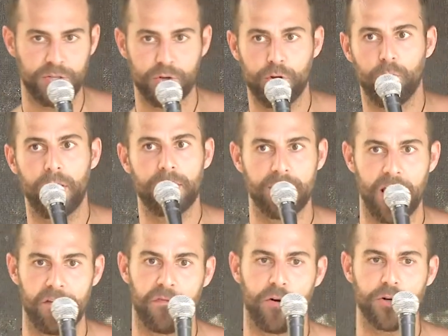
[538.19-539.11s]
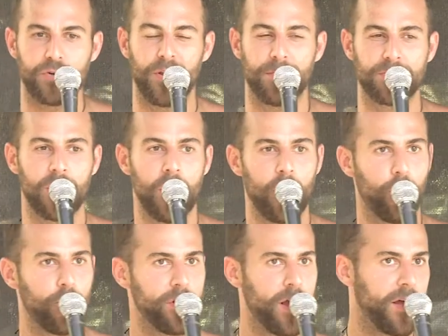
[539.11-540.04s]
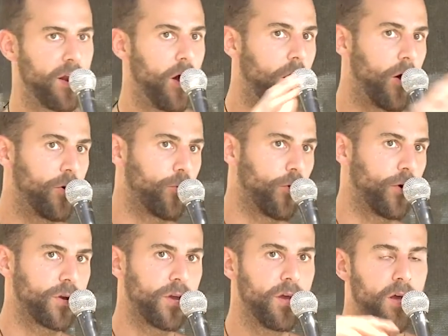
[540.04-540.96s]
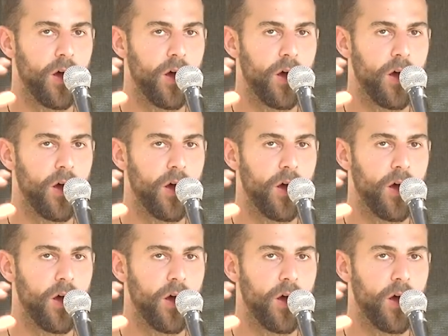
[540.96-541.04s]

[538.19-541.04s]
to create the life of our dreams, were not hard work,